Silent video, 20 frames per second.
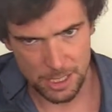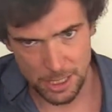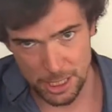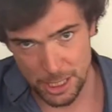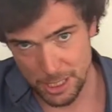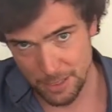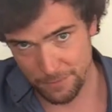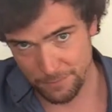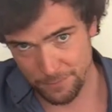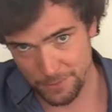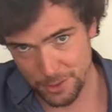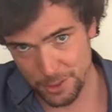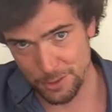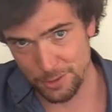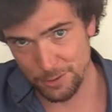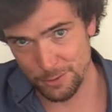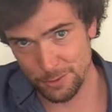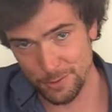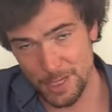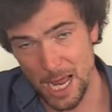If
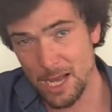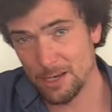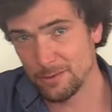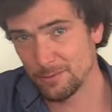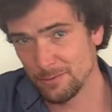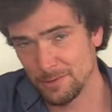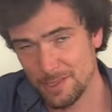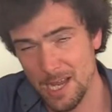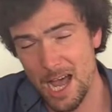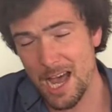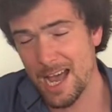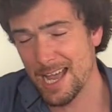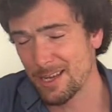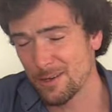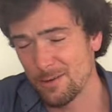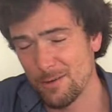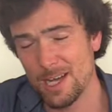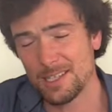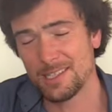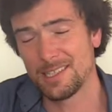you don't like
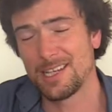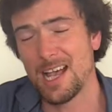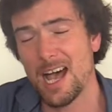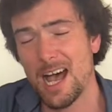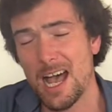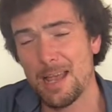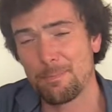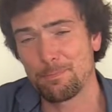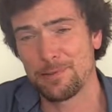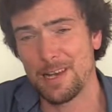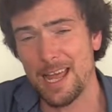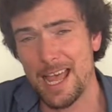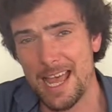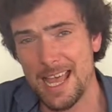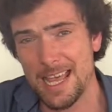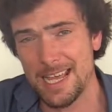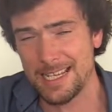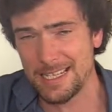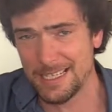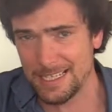what I
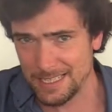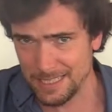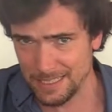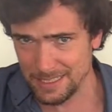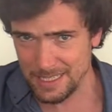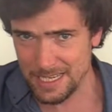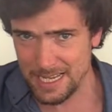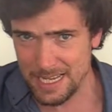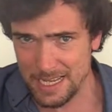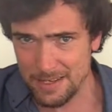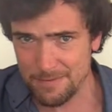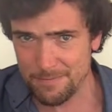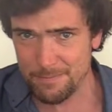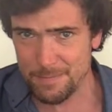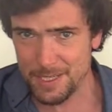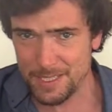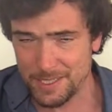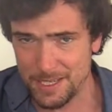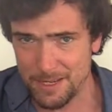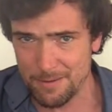play, then give
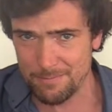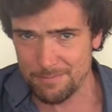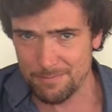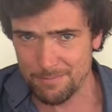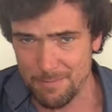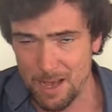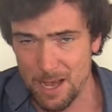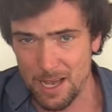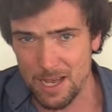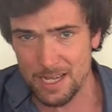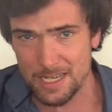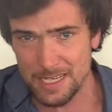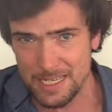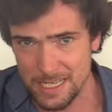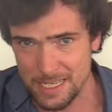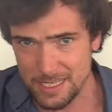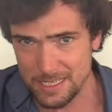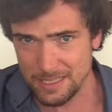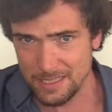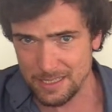me some
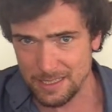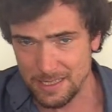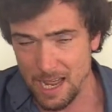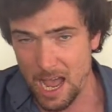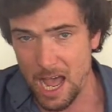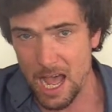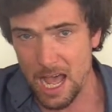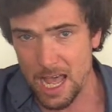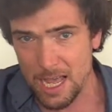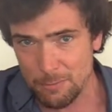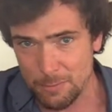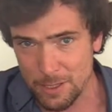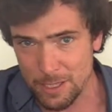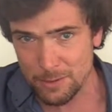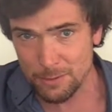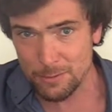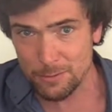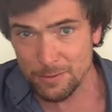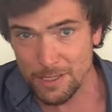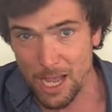money and I
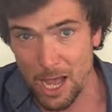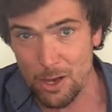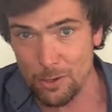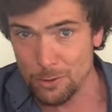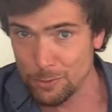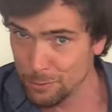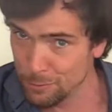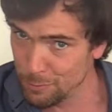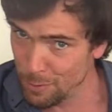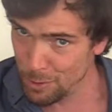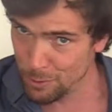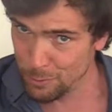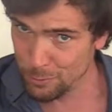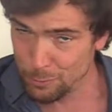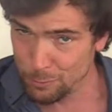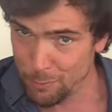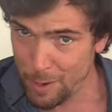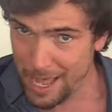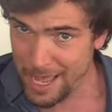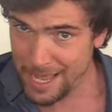will go
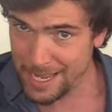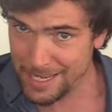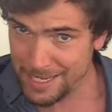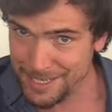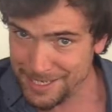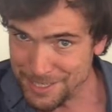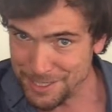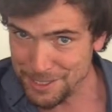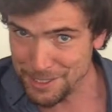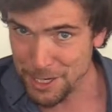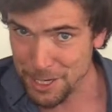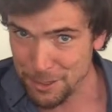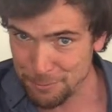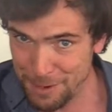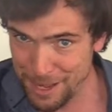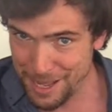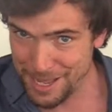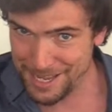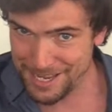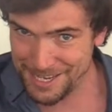away,
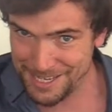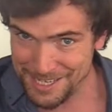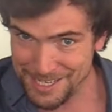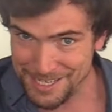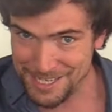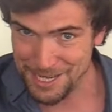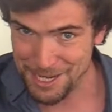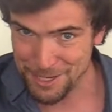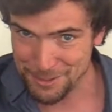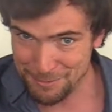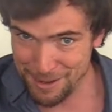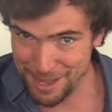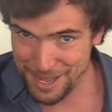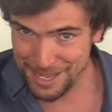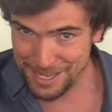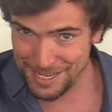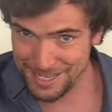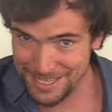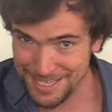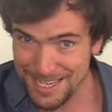way,
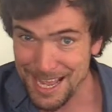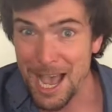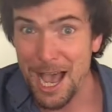way.